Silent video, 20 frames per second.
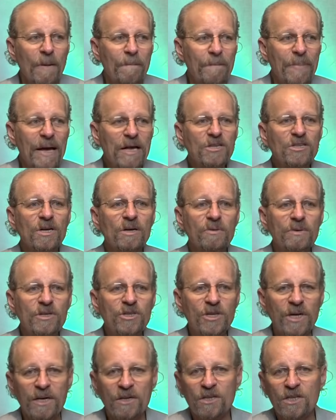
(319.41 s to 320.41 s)
Basically,
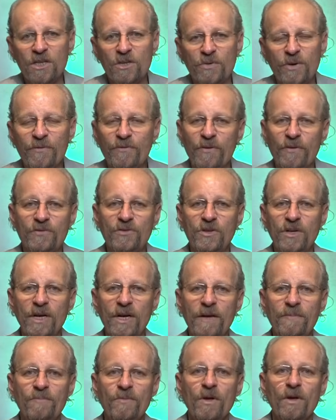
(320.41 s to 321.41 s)
Genesis
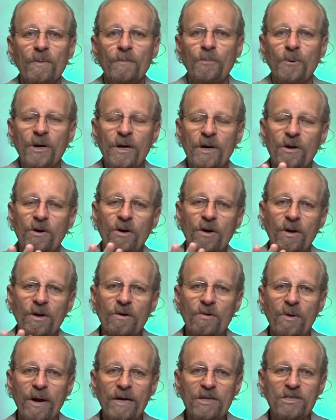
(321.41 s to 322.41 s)
3:15, pre-incarnate
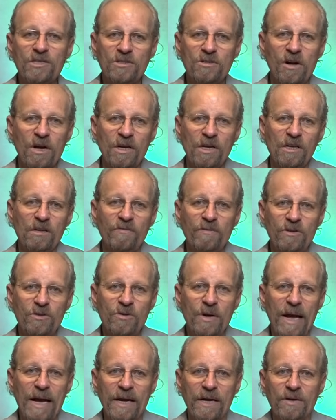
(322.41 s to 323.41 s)
Christ talking to the
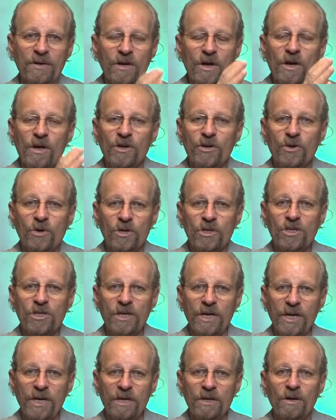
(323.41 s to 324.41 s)
dragon, your
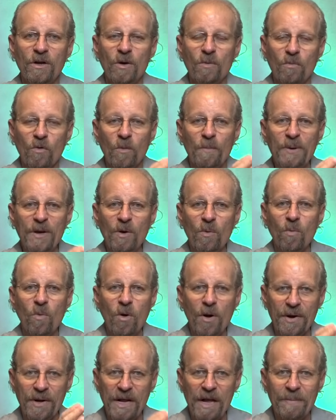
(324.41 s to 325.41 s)
seed will be at
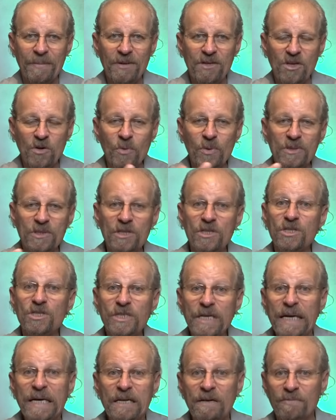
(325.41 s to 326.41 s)
war at enmity with the
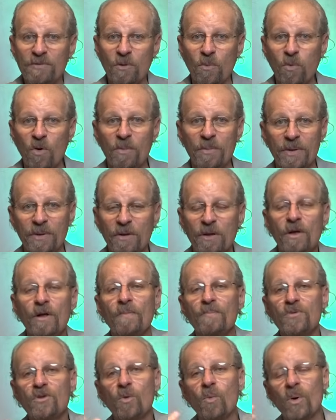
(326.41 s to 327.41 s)
seed of the woman.
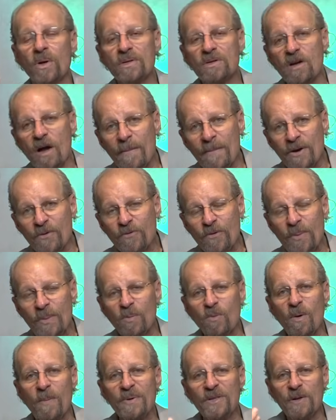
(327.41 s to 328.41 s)
The one coming from the
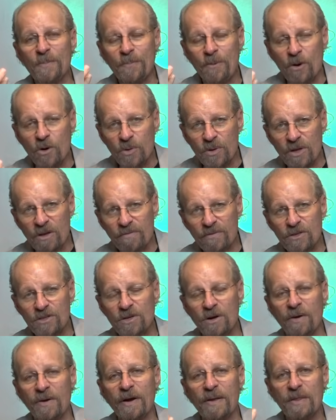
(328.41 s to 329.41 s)
woman, the
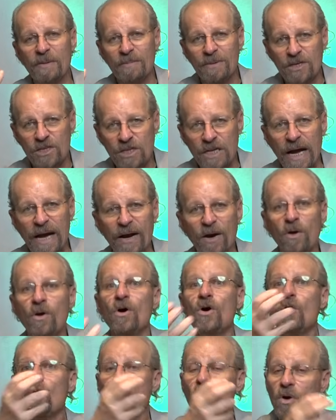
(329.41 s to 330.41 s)
proto-evangelion, the Messiah,
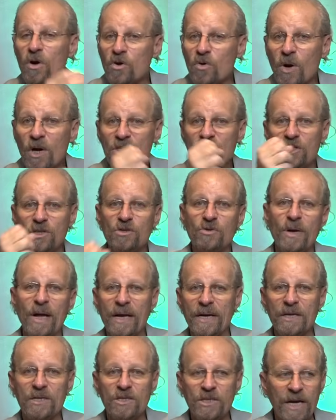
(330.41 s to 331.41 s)
will crush the
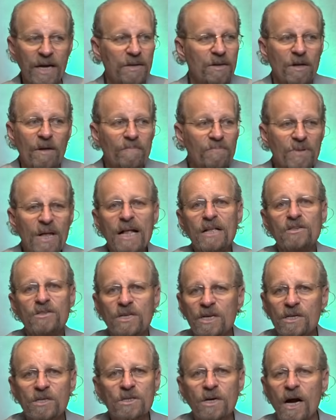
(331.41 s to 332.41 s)
dragon's head. That's
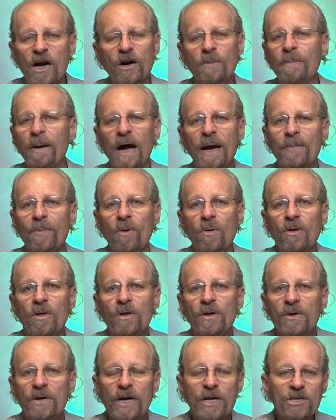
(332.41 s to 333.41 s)
the entire Bible.
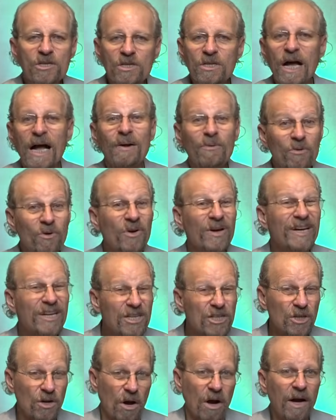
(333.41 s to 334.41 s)
It's not really
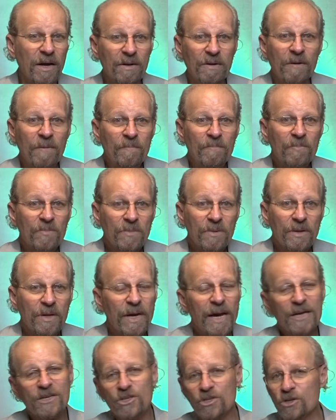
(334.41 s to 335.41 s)
taught
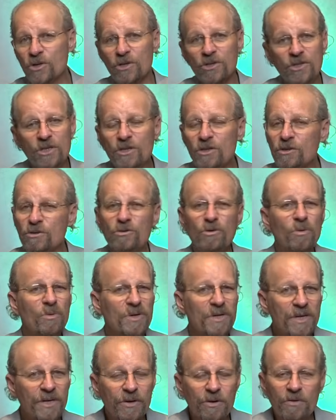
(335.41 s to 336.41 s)
at churches. You don't
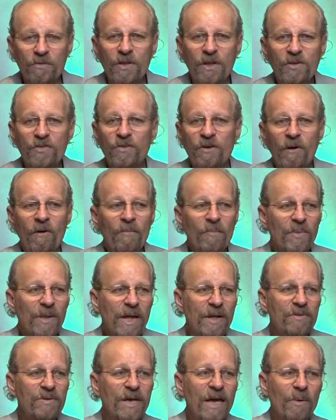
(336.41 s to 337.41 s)
hear this.
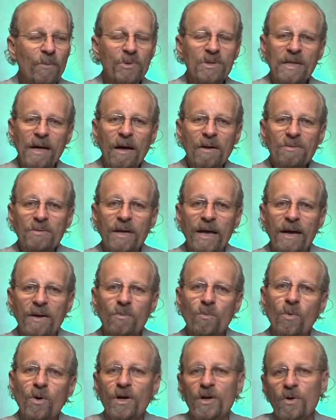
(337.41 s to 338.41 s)
And yet without
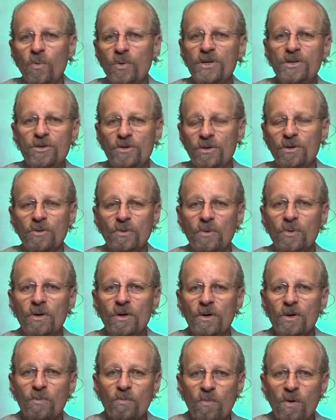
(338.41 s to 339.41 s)
that, what do we do
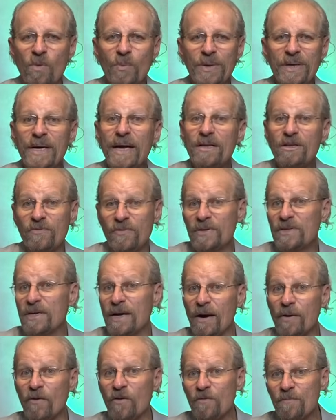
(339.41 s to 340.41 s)
when we get to the
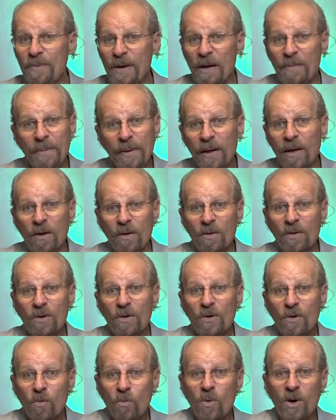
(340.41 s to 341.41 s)
Tower of Babel?
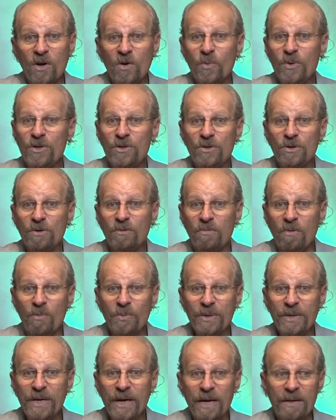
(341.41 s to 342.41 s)
What do we do when
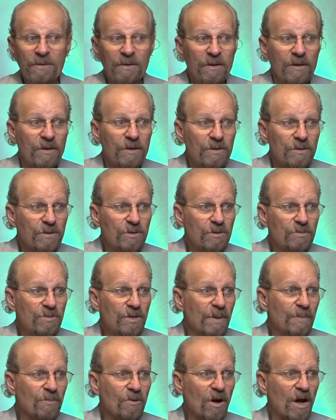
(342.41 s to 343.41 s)
we get to
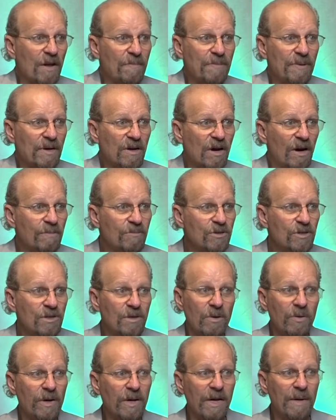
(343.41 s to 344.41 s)
Nimrod becomes, you
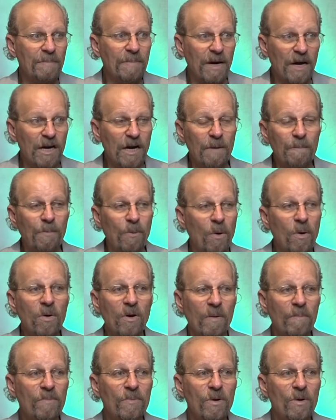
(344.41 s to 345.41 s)
know, a
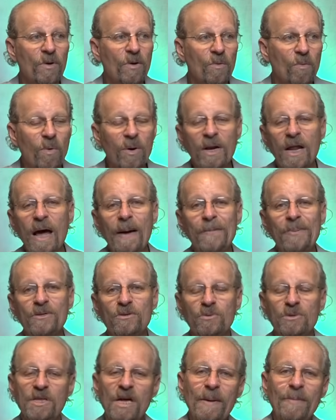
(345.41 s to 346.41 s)
Geborim? What happens
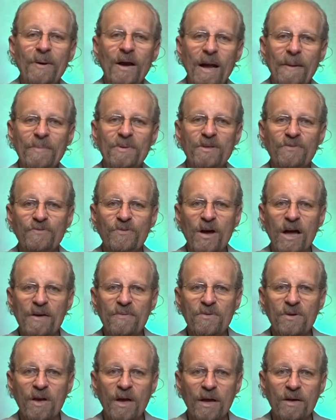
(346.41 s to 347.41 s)
with Abraham and the
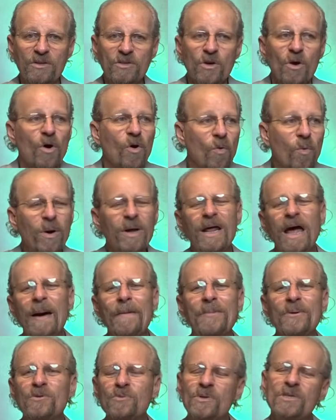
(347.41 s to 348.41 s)
five kings? What
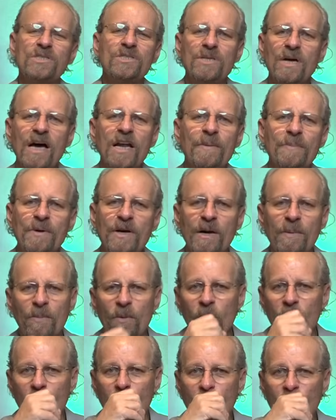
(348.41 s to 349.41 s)
happens with Sodom and
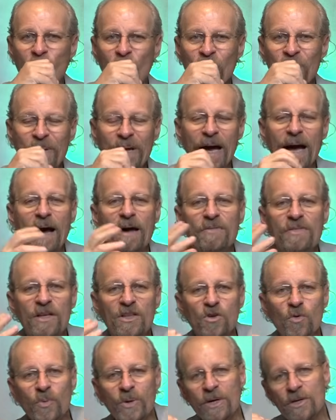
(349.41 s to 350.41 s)
Gomorrah? How then
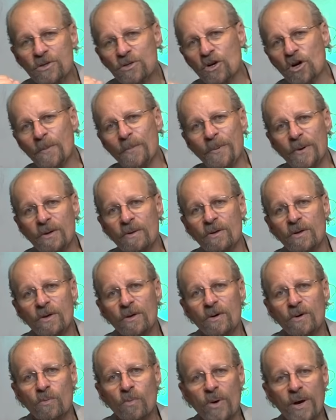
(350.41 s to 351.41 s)
do we interpret
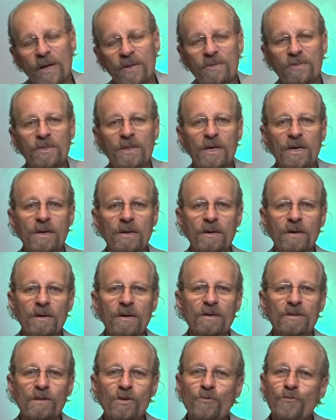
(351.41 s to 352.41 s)
when the
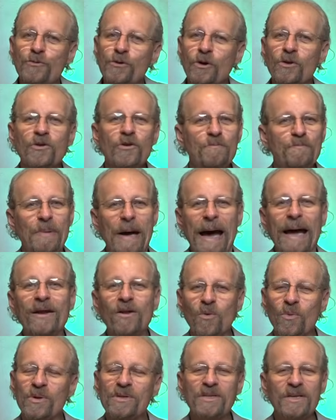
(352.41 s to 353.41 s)
field of
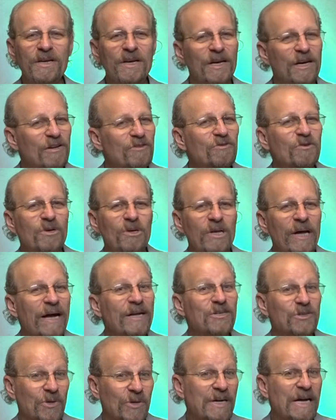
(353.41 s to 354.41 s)
battle with the
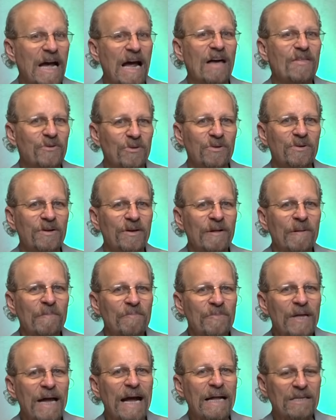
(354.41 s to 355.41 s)
Israelites are gathered
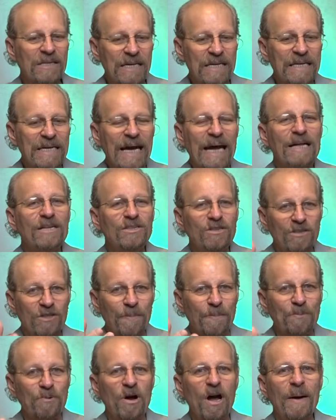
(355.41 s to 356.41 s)
at the gates of the
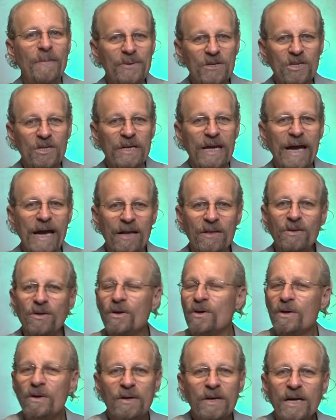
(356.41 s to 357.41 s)
promised land?
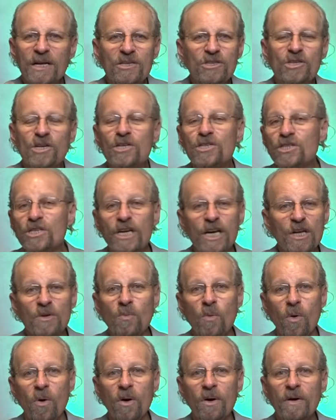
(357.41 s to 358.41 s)
It's the seed
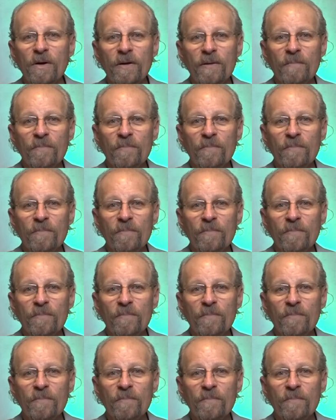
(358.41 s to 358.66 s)
war.